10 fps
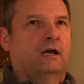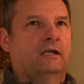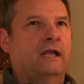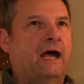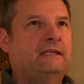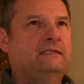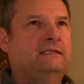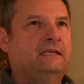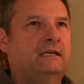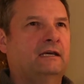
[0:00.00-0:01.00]
an
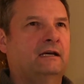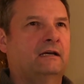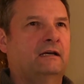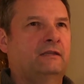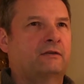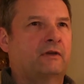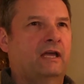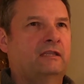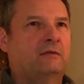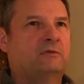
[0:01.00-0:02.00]
idea in their
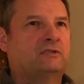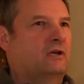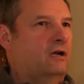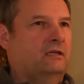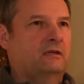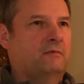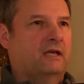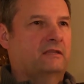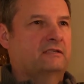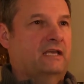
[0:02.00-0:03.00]
head. They've been talking
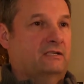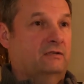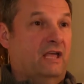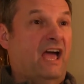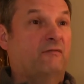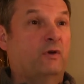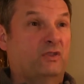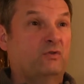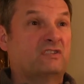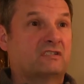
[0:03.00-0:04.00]
about this actually halfway
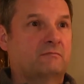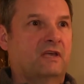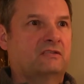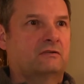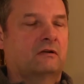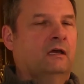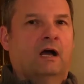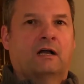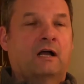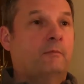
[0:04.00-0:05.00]
through the semester.
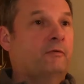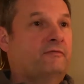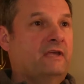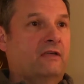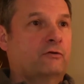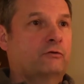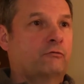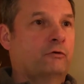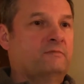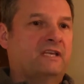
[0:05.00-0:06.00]
A couple of the other
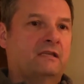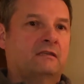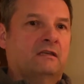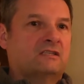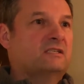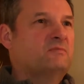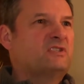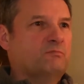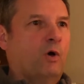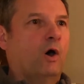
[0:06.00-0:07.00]
groups had some
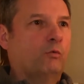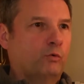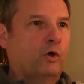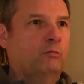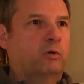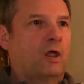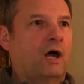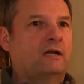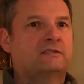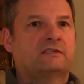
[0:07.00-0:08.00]
small
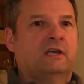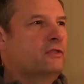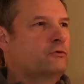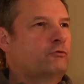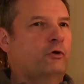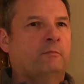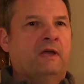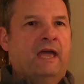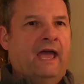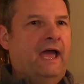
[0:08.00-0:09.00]
roadblocks. Another group
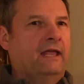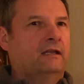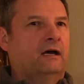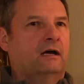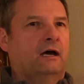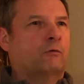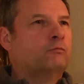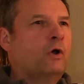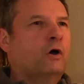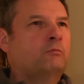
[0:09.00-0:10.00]
had a
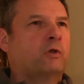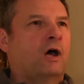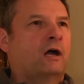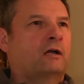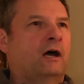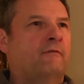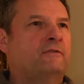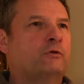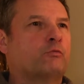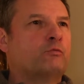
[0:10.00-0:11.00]
roadblock of
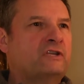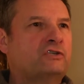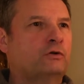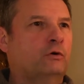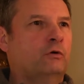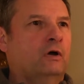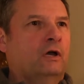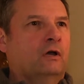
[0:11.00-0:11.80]
the original